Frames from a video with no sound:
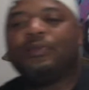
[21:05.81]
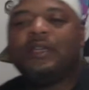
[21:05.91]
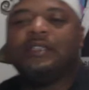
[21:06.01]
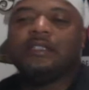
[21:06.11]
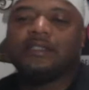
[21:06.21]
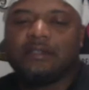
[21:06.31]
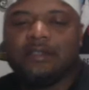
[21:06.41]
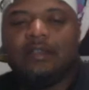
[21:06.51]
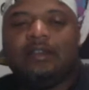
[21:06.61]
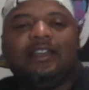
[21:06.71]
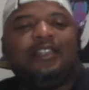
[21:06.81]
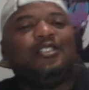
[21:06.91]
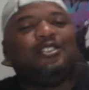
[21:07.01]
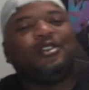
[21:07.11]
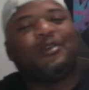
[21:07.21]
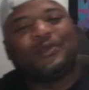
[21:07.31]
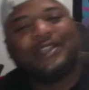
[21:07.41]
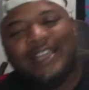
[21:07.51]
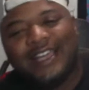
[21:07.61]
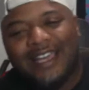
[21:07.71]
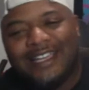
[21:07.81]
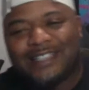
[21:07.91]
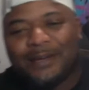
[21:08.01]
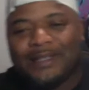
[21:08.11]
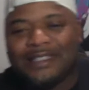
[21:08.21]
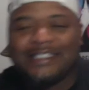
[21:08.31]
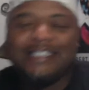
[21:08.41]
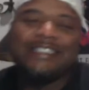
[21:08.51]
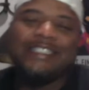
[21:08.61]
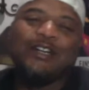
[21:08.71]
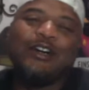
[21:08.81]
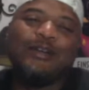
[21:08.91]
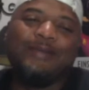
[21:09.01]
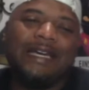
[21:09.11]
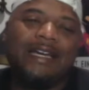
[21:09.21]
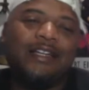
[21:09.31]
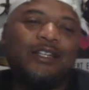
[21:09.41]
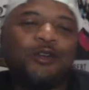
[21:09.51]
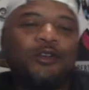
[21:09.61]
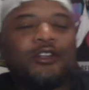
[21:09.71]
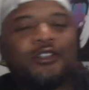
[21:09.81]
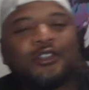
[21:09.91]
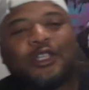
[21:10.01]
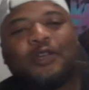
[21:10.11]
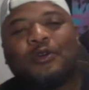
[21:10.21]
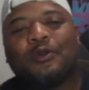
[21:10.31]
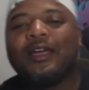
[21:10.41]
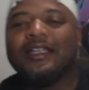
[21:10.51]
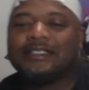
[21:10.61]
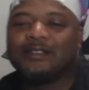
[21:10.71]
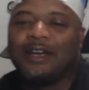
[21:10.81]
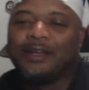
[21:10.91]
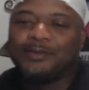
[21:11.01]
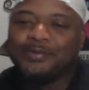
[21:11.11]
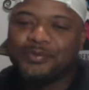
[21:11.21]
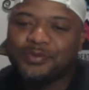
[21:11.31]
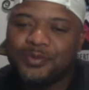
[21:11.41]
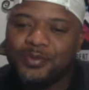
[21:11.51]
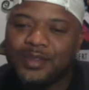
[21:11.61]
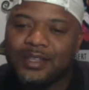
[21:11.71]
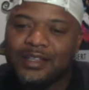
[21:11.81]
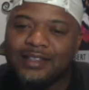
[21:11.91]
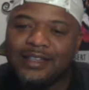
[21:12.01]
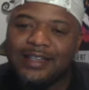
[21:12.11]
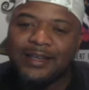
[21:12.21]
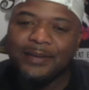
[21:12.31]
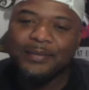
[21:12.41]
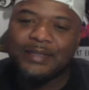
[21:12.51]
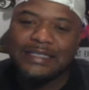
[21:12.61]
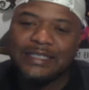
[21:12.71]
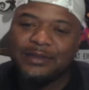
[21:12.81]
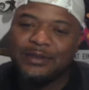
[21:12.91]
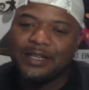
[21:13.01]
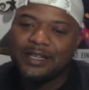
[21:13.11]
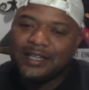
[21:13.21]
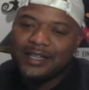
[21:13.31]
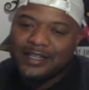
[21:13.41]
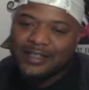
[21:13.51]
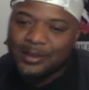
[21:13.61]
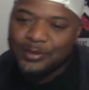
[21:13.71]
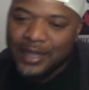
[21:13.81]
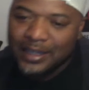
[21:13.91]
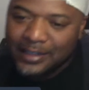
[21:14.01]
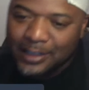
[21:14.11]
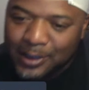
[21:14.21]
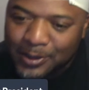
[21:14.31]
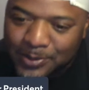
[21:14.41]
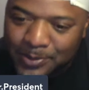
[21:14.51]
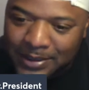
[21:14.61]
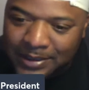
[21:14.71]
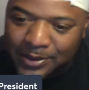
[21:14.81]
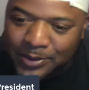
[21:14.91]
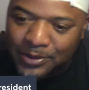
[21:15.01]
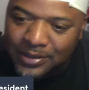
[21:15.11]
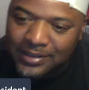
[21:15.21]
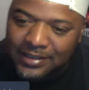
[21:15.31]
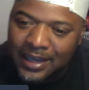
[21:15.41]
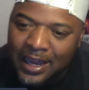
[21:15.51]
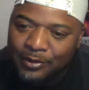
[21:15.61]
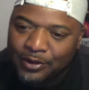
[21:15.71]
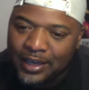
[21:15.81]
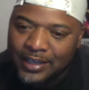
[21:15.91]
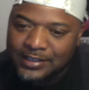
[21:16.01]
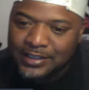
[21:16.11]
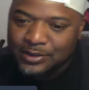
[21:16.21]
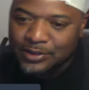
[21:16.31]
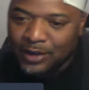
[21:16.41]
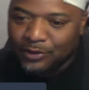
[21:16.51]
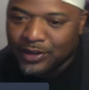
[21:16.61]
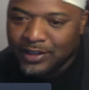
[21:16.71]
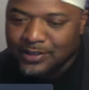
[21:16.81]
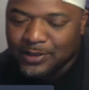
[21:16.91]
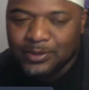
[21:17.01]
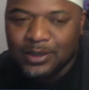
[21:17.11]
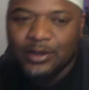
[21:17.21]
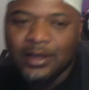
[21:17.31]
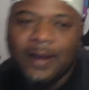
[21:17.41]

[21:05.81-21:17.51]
He tripped. He talking about the CTR, man. Critical theory race, right? Yeah. So, yeah, we got to link up and do African ancestry. I found something on it.